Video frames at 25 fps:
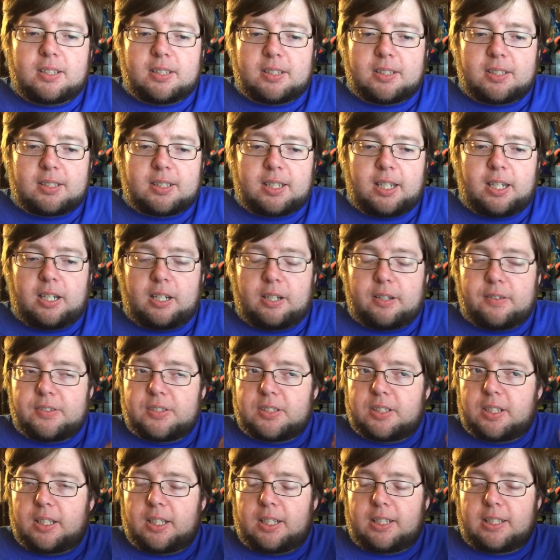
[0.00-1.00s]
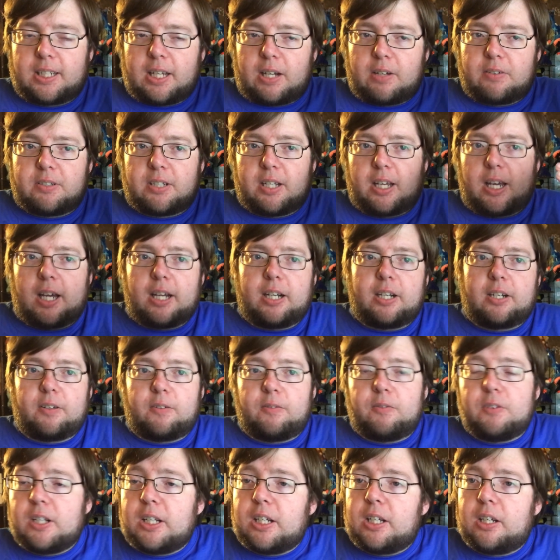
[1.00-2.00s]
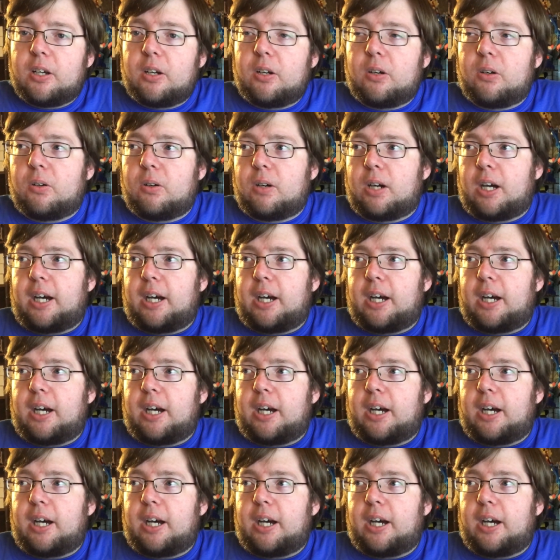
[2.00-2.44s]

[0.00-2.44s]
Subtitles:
instead of sitting down to edit a video,